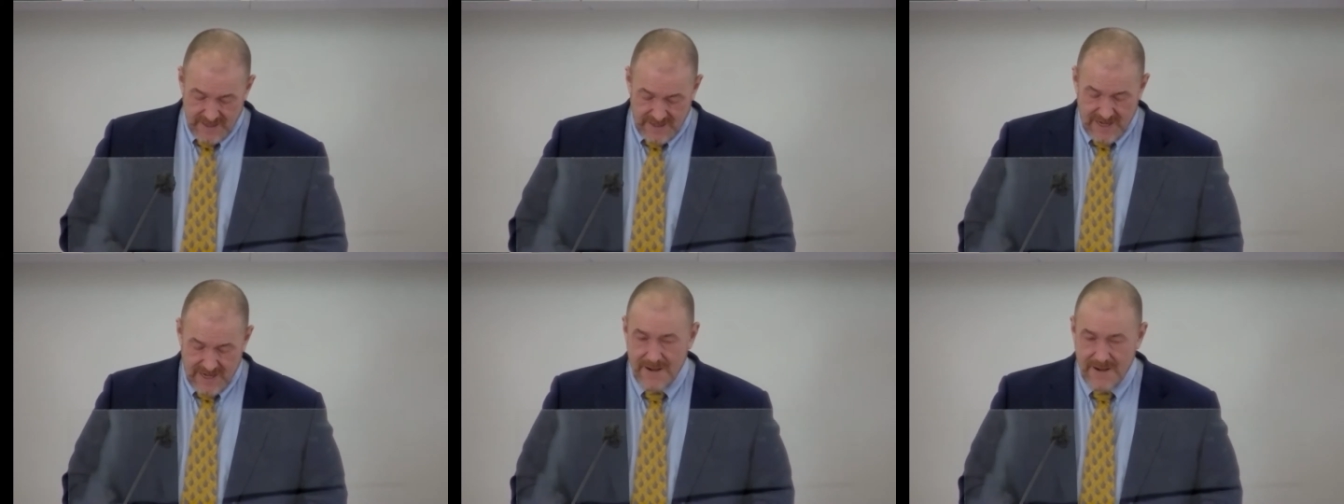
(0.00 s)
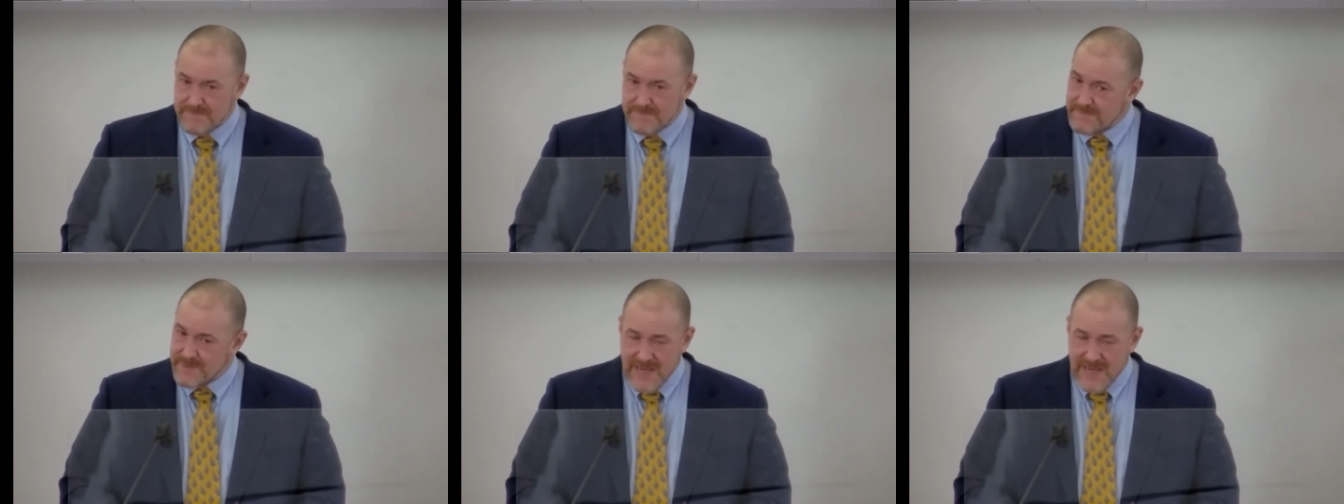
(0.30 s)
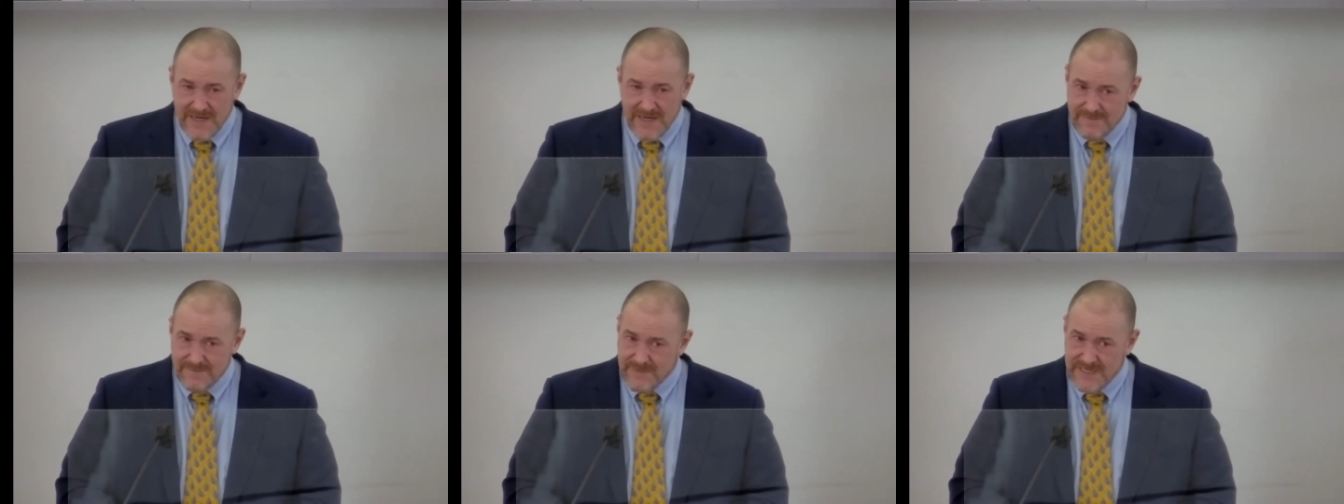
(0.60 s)
And I
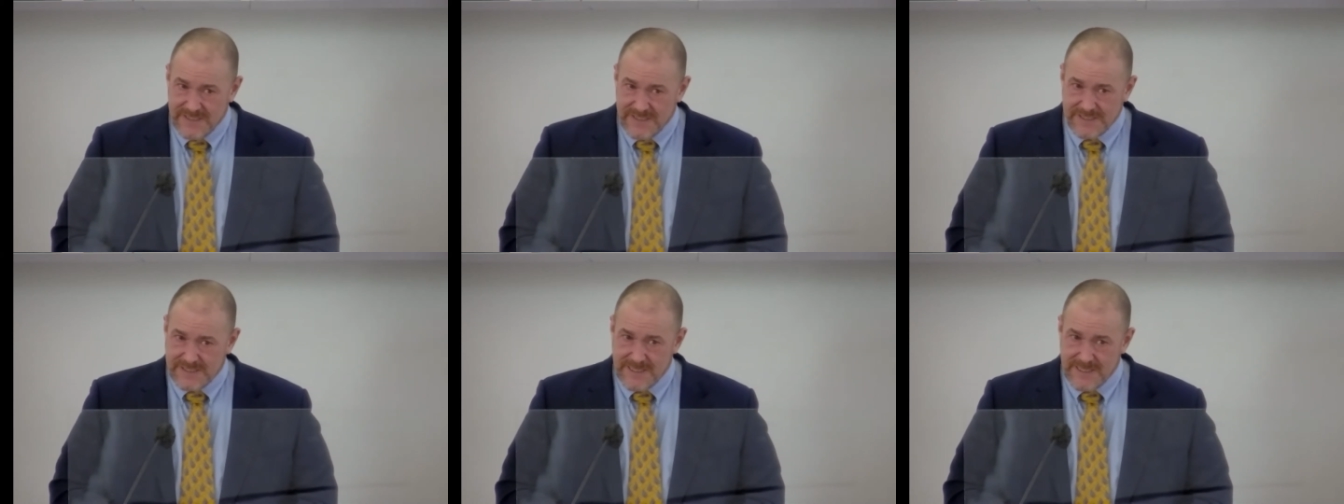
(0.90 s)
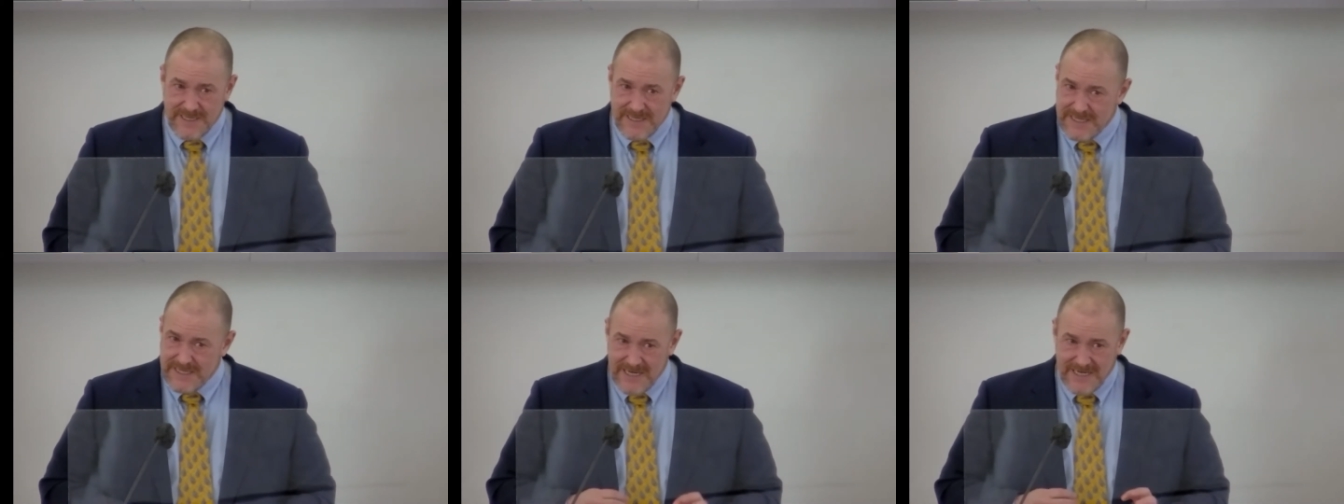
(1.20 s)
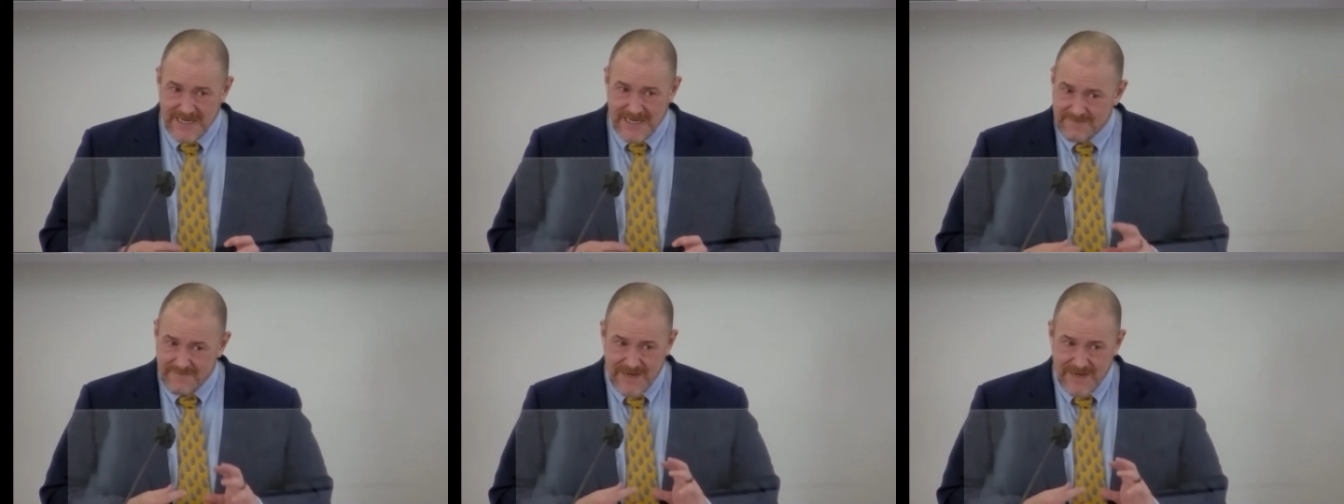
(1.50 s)
begged my son to
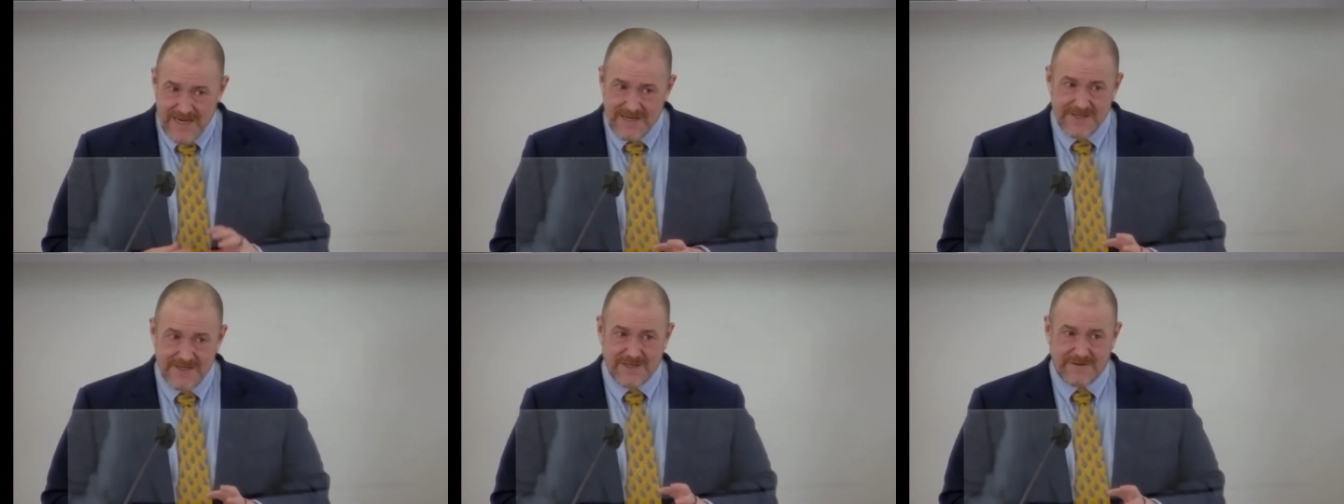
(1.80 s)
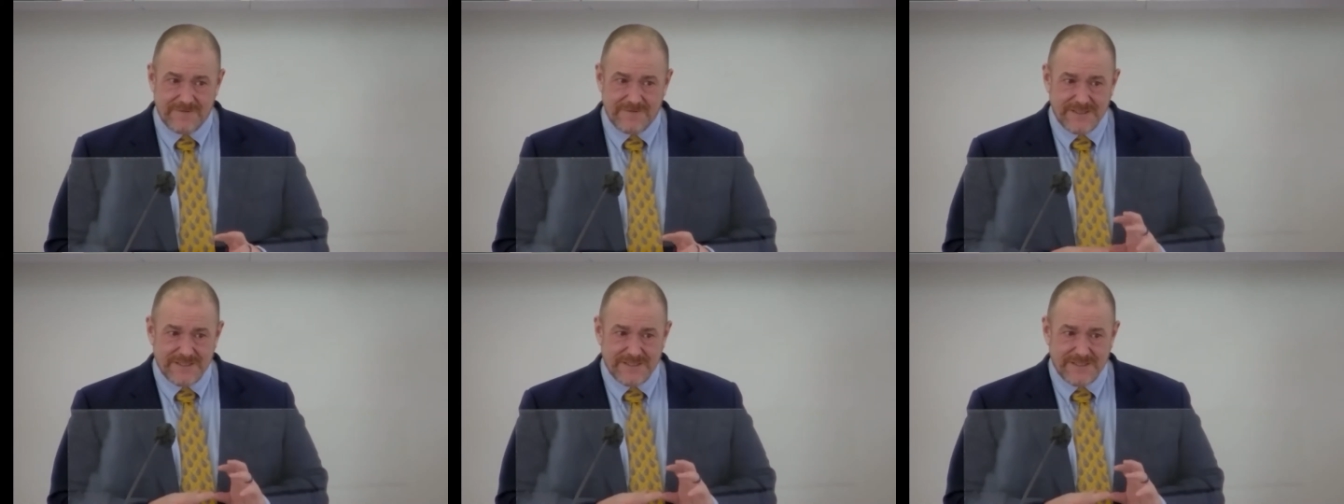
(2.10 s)
take advantage of